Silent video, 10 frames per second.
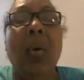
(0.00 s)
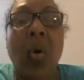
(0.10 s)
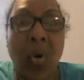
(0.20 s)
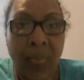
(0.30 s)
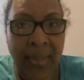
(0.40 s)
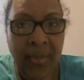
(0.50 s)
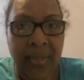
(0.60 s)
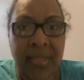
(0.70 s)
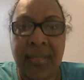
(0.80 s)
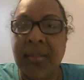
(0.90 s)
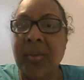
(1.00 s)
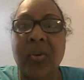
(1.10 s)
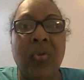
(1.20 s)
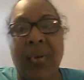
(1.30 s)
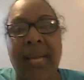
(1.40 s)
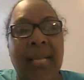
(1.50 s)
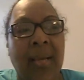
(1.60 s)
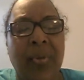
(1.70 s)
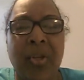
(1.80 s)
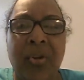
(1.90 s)
Oh my goodness, they're great.
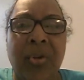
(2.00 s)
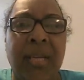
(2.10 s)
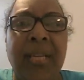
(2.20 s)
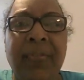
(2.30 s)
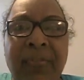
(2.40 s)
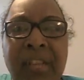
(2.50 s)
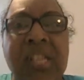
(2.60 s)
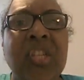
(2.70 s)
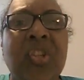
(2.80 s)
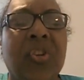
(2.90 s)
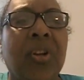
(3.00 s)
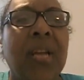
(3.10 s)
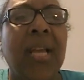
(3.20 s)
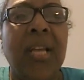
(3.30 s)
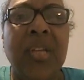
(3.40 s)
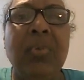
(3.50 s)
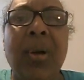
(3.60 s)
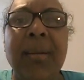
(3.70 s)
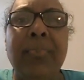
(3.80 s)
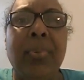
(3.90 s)
Like when you're cooking fish or you
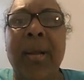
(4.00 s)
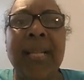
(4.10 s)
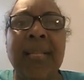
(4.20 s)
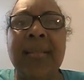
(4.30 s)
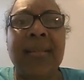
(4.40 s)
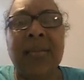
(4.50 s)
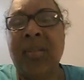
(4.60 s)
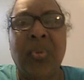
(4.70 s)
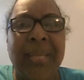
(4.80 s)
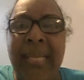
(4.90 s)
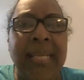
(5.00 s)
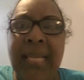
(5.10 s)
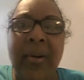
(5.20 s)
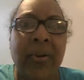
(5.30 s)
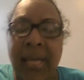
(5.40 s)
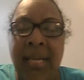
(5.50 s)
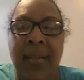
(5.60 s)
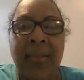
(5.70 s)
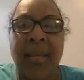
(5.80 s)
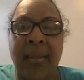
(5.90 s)
want to bread it's zucchini or
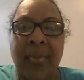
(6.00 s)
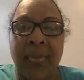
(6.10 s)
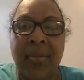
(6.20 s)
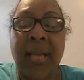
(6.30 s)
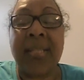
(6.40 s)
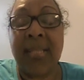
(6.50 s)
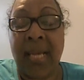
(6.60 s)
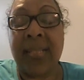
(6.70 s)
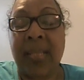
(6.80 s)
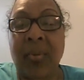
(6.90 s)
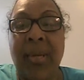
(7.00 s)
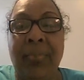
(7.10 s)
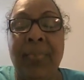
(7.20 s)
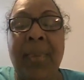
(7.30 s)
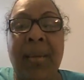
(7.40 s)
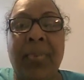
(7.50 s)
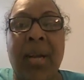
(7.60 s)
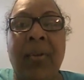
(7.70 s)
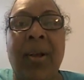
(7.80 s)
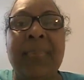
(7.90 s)
anything, that's an excellent way to make
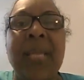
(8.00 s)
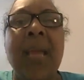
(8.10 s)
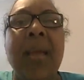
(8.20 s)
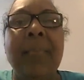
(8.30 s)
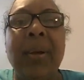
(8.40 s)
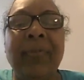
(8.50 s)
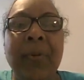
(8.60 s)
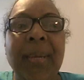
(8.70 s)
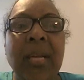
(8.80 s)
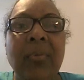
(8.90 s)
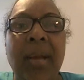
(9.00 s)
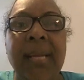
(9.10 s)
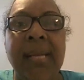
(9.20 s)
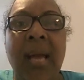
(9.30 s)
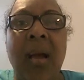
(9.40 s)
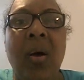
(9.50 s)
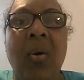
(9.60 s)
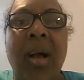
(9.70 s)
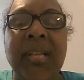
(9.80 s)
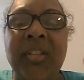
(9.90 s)
breadcrumbs. But for me right
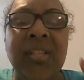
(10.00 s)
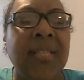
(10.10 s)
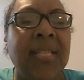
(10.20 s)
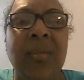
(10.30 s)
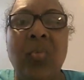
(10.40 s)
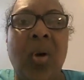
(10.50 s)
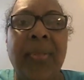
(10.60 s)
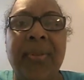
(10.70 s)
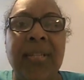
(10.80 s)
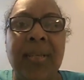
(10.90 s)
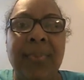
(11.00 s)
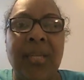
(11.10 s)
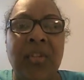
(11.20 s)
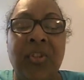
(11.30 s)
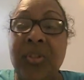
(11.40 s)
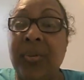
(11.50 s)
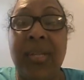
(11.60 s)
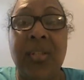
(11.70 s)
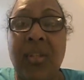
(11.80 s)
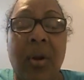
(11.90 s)
now, I just didn't want the temptation, so I
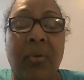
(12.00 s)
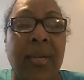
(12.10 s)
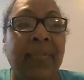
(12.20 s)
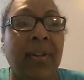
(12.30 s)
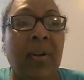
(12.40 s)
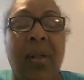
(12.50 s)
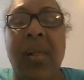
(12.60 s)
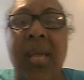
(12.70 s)
just got rid of it all.